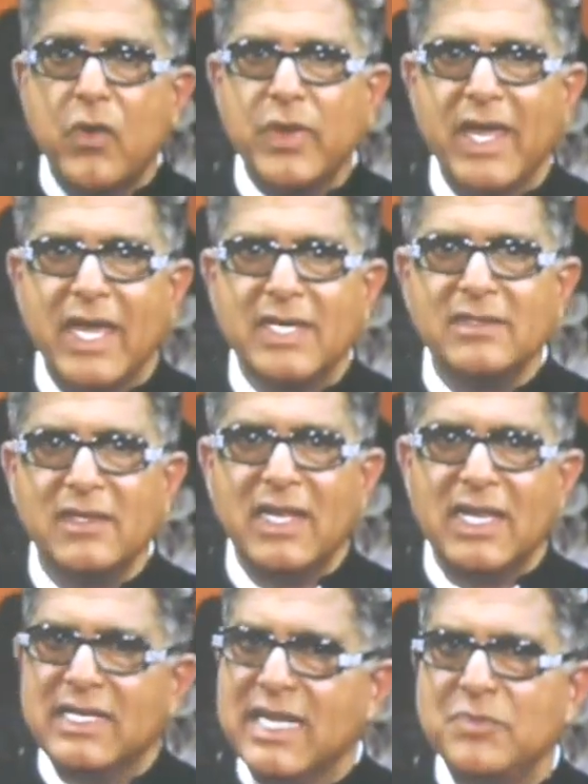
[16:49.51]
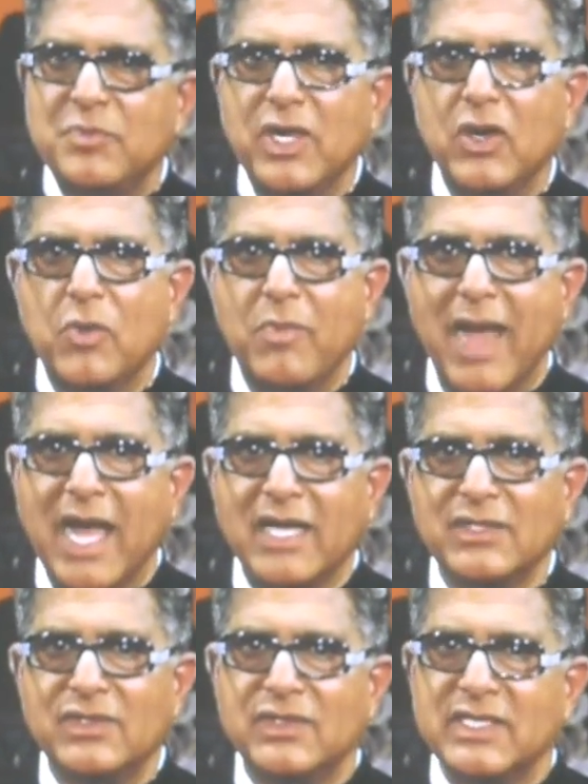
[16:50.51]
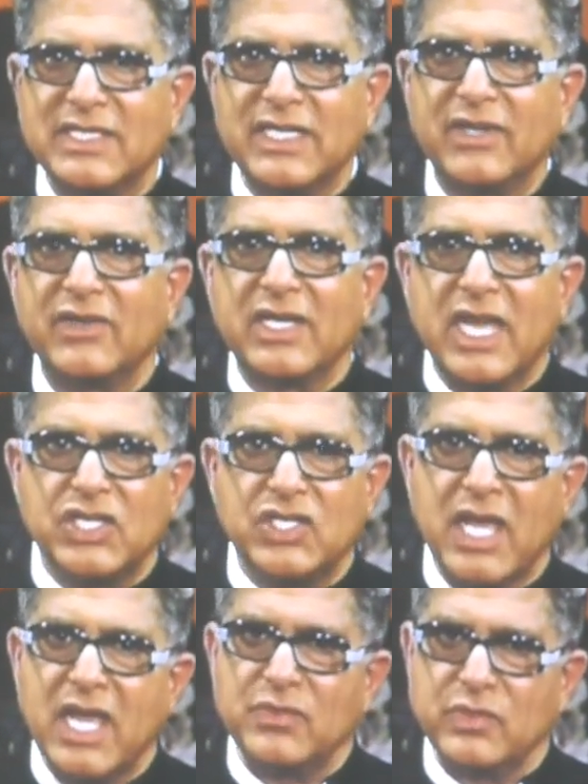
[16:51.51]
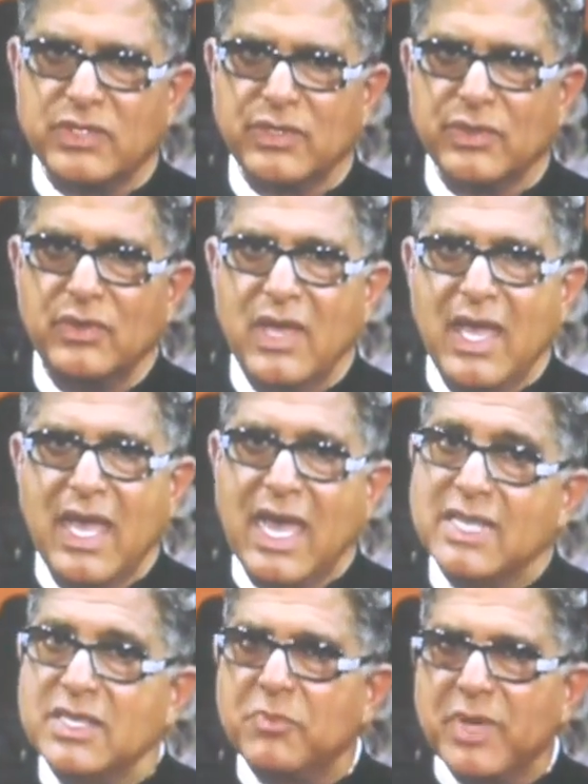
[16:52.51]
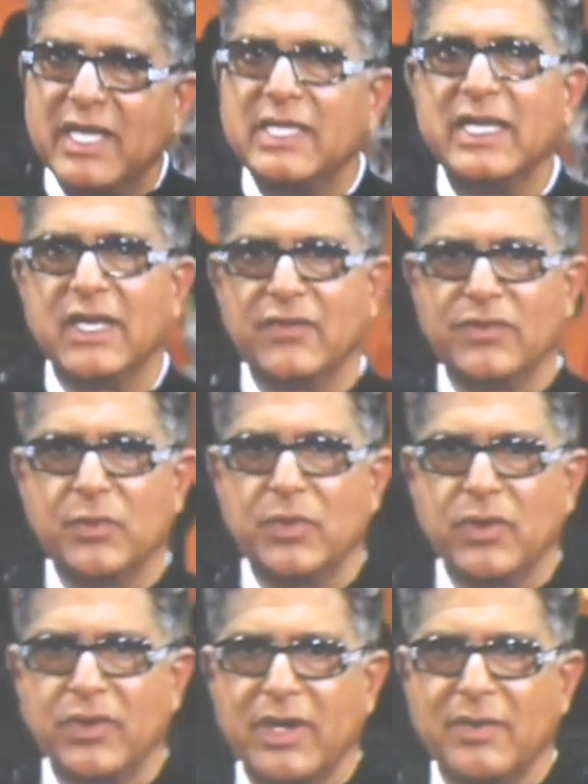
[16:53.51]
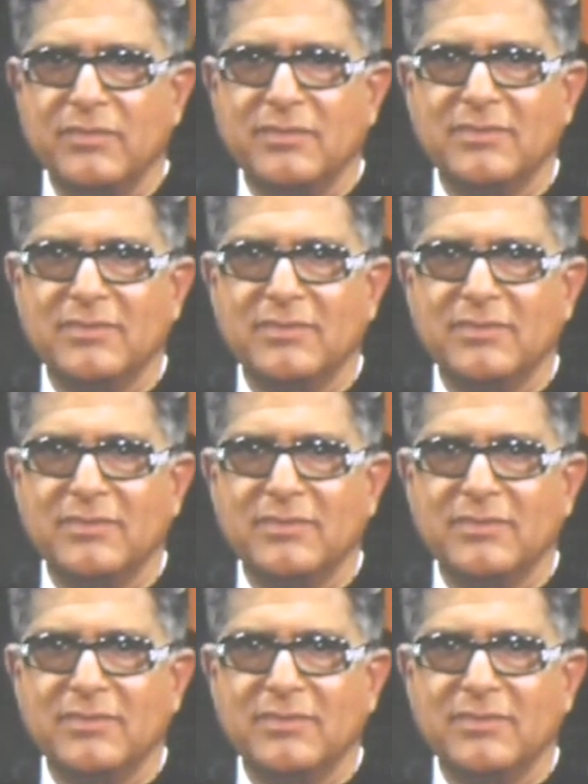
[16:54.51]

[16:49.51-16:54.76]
we end, let me go back to the secret I shared with you at the beginning of the program.